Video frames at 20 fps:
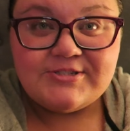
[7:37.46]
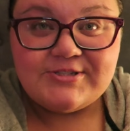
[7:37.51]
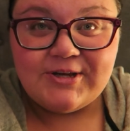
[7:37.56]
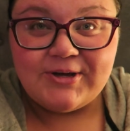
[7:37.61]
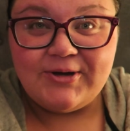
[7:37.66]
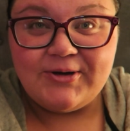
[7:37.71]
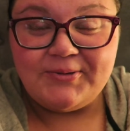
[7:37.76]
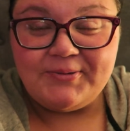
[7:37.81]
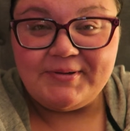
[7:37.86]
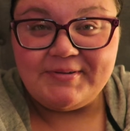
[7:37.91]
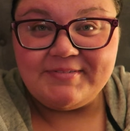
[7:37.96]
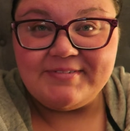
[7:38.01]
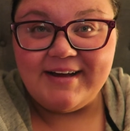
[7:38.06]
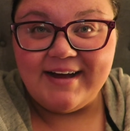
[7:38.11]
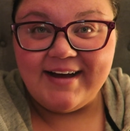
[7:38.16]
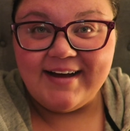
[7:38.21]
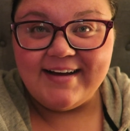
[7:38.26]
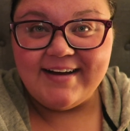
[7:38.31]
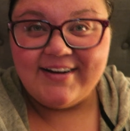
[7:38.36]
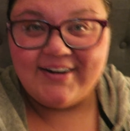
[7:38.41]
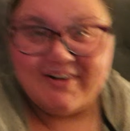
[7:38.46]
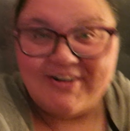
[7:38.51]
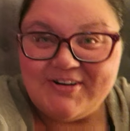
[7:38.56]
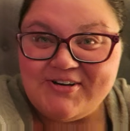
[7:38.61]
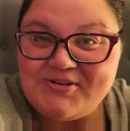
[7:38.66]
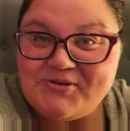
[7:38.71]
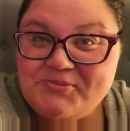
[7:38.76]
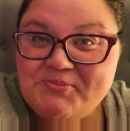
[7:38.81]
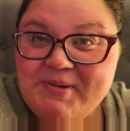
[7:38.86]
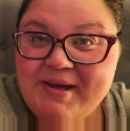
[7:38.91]
So we've got our
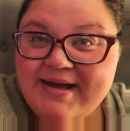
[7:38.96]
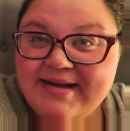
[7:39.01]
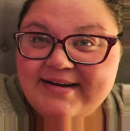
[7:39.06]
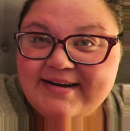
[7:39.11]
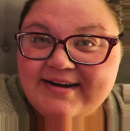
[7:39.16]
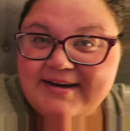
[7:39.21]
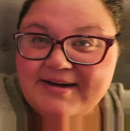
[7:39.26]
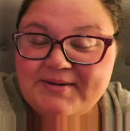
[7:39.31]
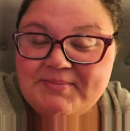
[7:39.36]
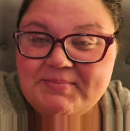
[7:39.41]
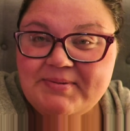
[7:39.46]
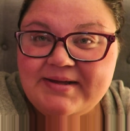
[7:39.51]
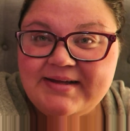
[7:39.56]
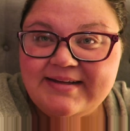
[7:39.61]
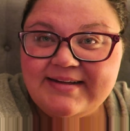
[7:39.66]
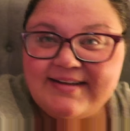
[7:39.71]
new bed up.